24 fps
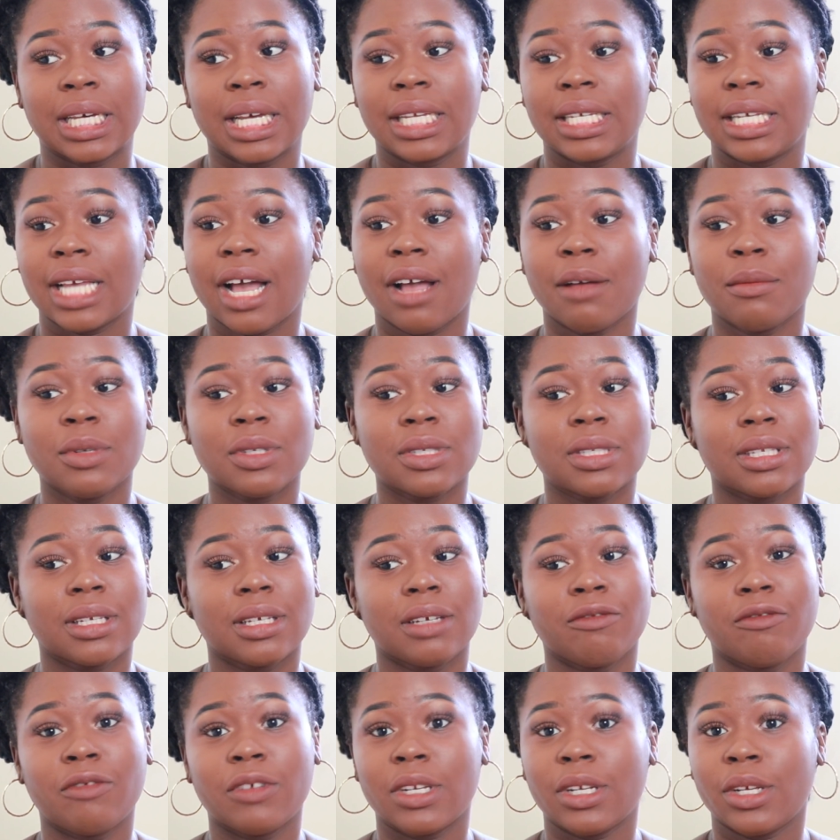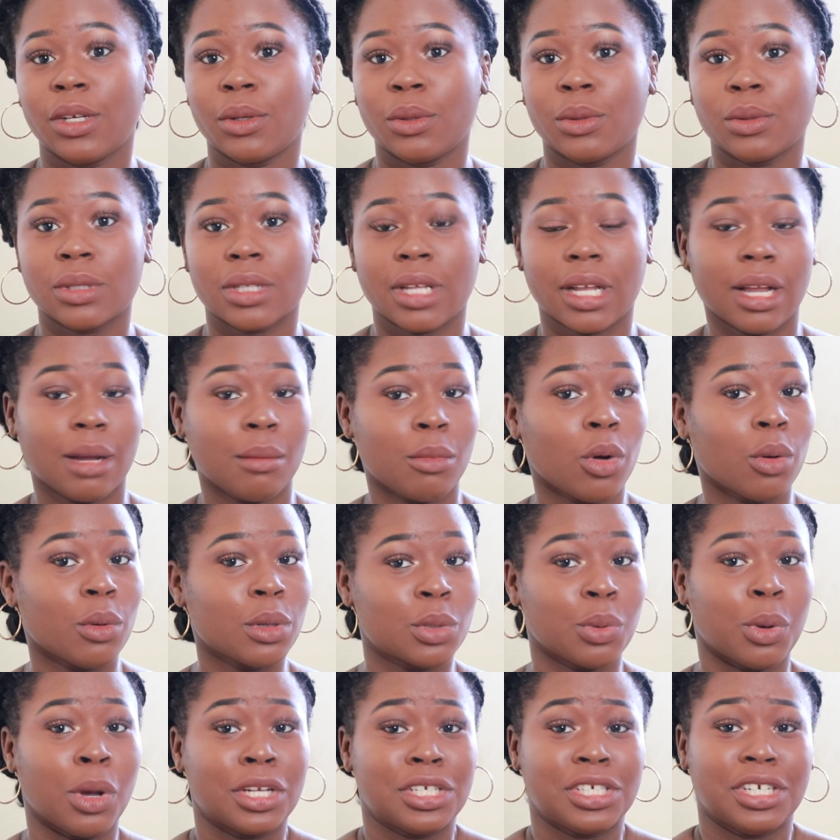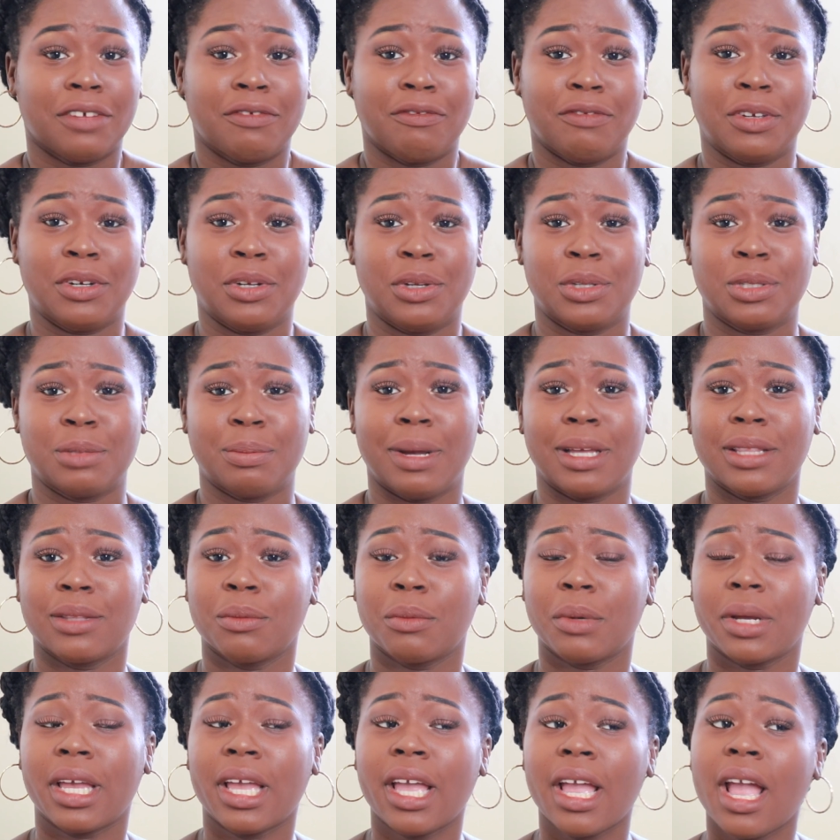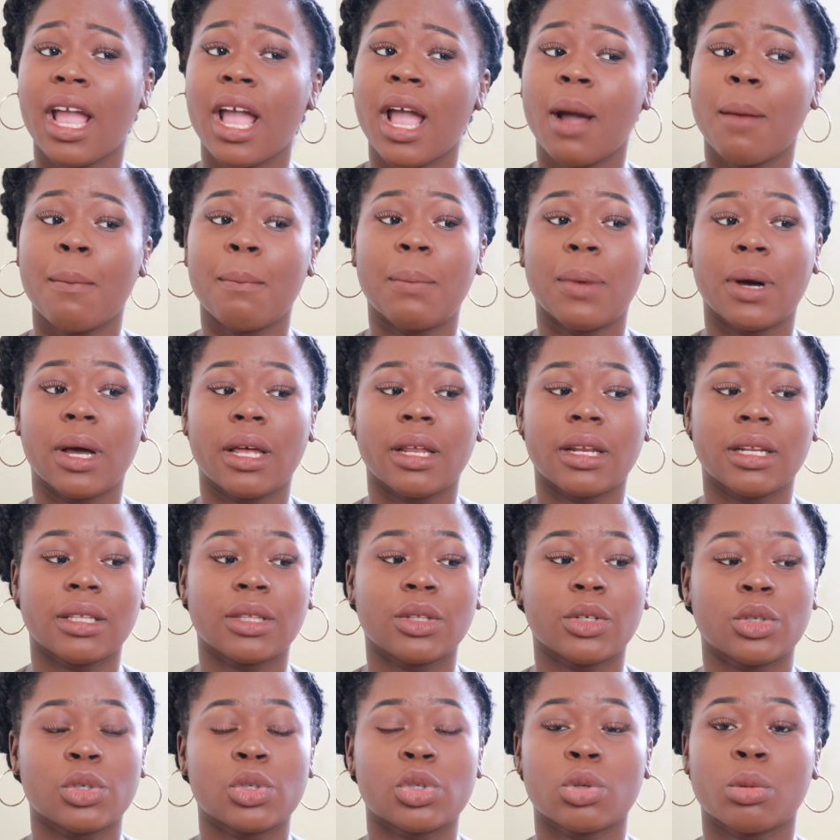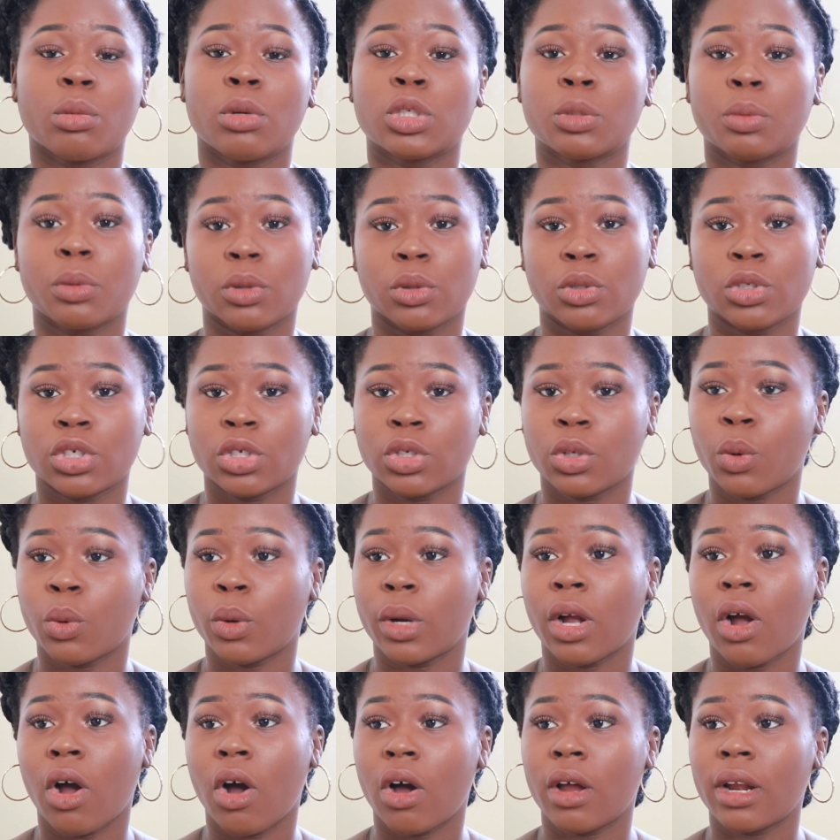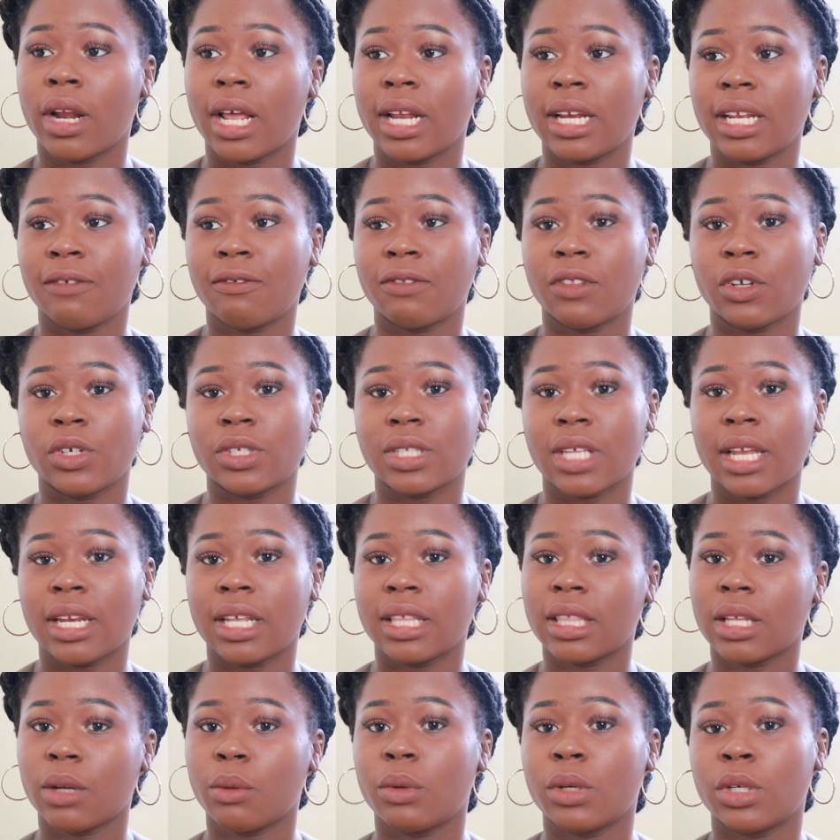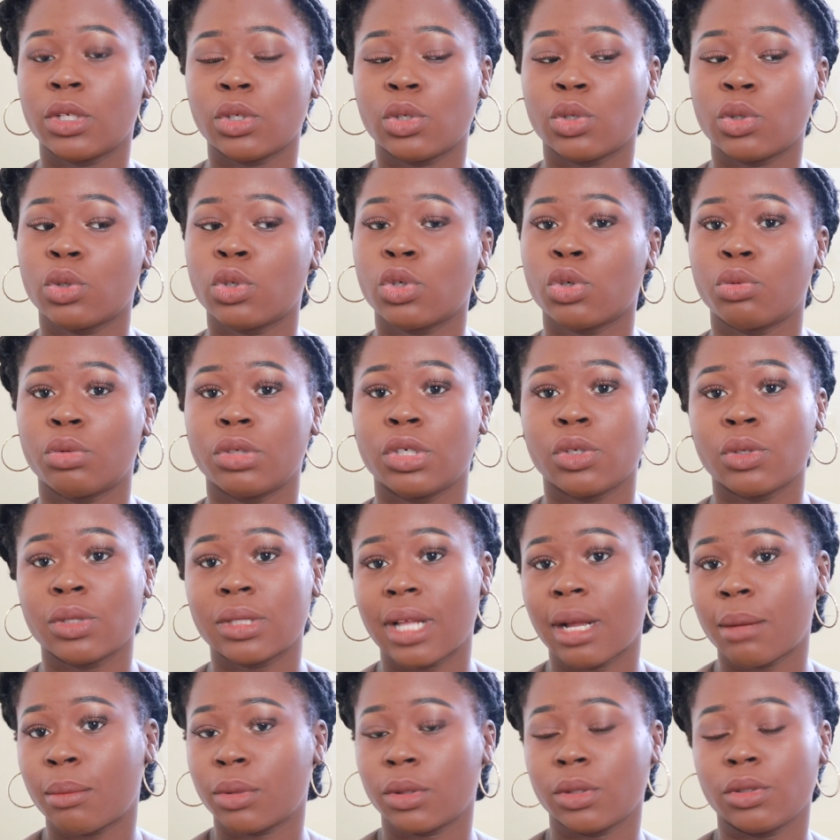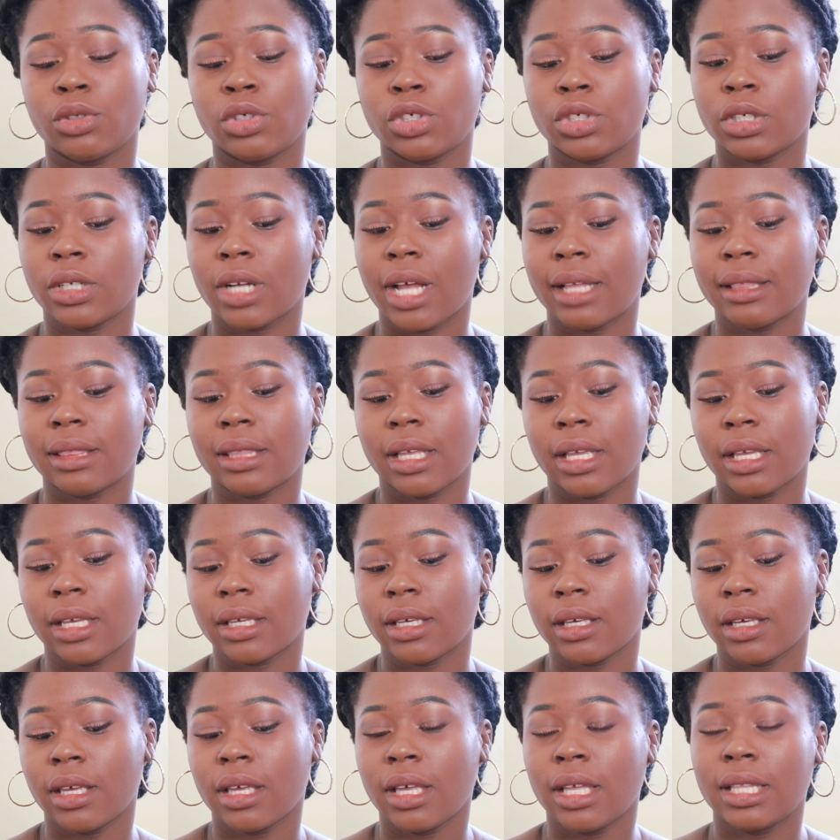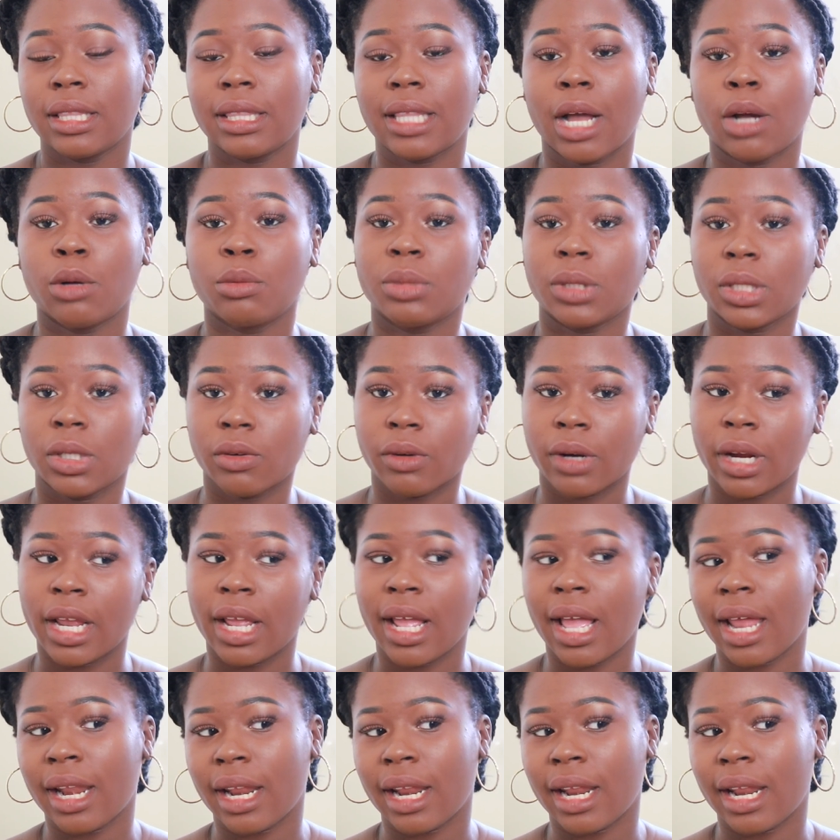Yeah, I've been seeing videos, like I'm always watching videos by the way, but there's so much pollution going on, and if there's anything we can do to reduce that pollution, I think that would be great.